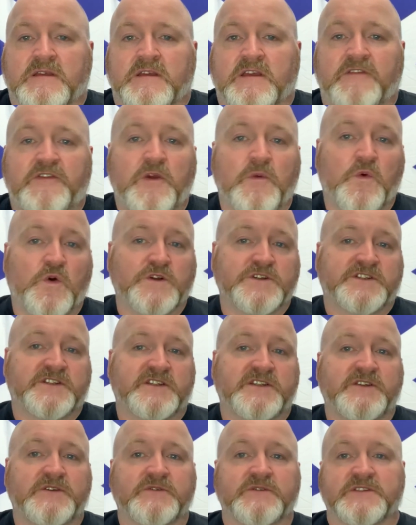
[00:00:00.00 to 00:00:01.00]
If you watch the
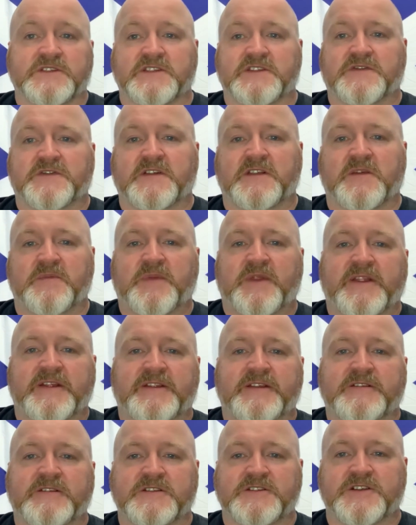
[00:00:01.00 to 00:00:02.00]
news, it's full of
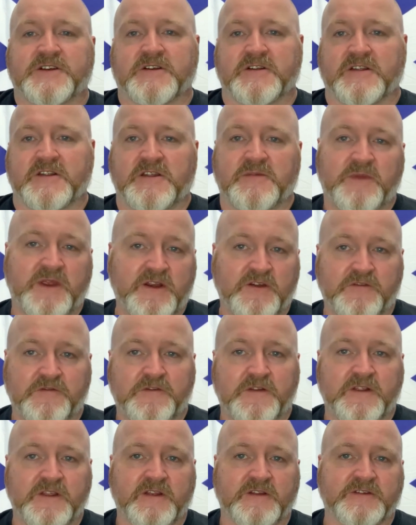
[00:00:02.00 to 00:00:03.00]
political jargon you may not
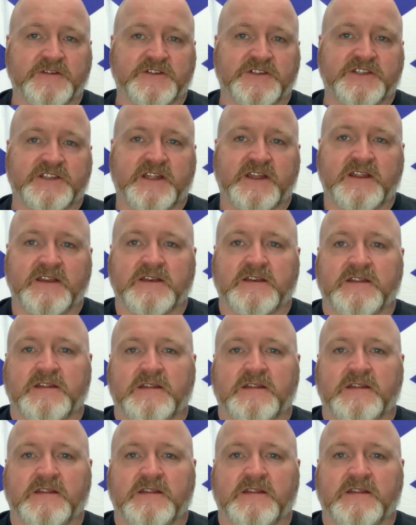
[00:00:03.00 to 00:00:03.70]
fully understand.